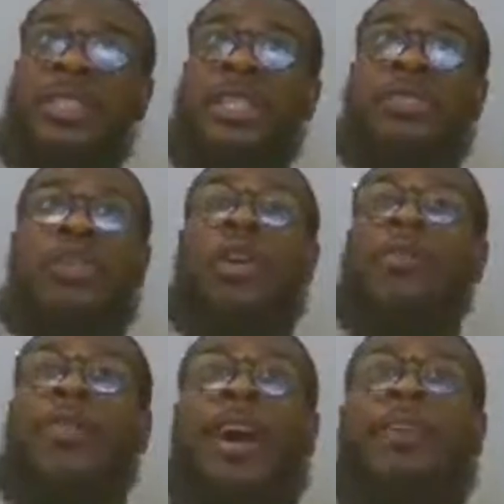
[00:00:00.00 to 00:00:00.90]
Their starting
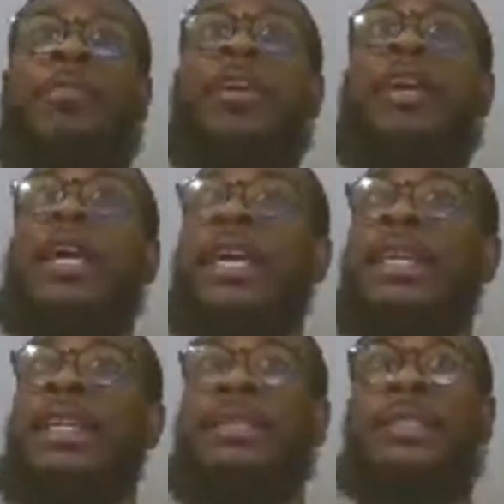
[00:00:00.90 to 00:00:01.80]
five
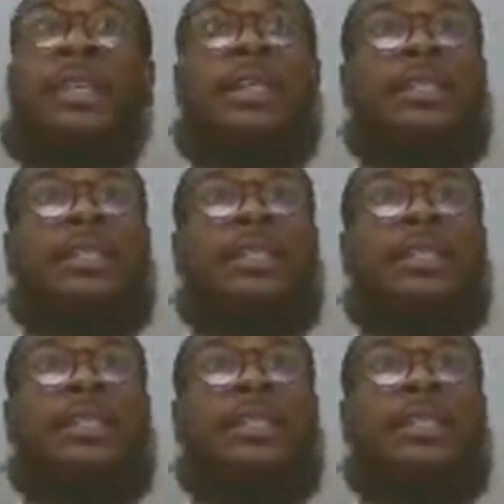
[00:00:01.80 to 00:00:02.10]
is